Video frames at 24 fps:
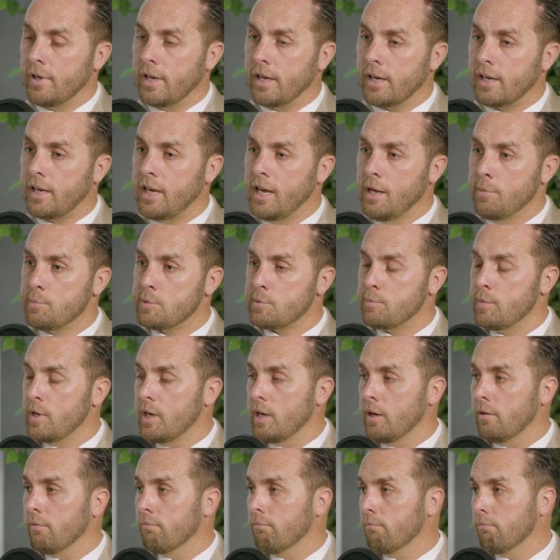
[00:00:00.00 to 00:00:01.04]
It keeps
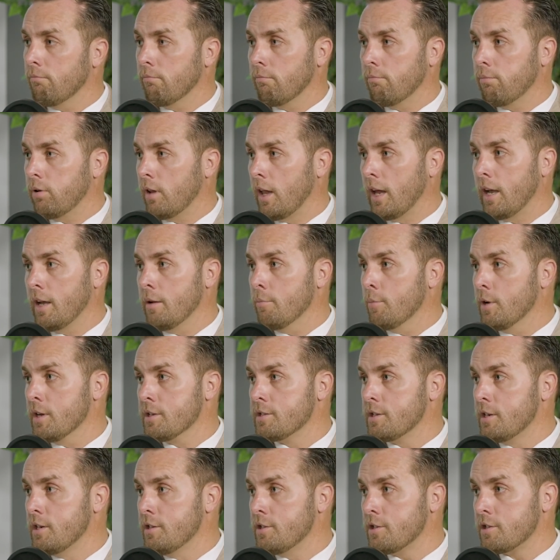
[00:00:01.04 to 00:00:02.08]
me plenty
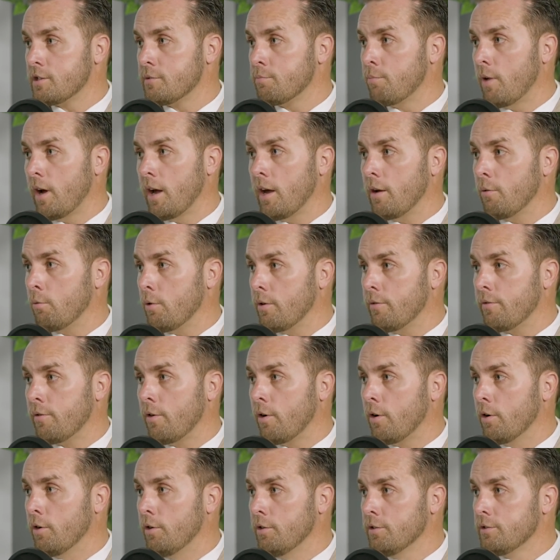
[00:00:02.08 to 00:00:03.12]
busy just by
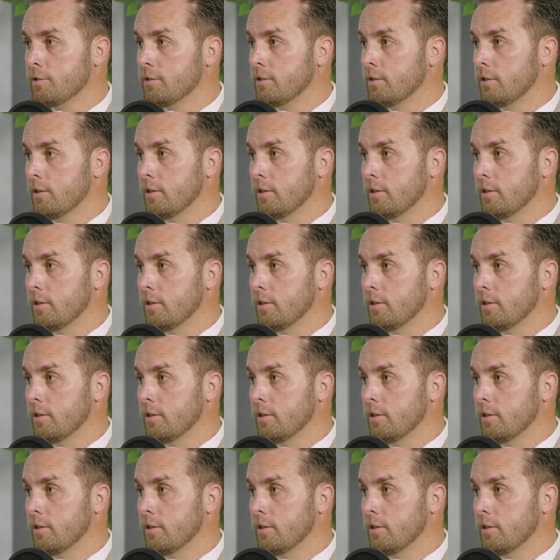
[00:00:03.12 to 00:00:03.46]
referrals.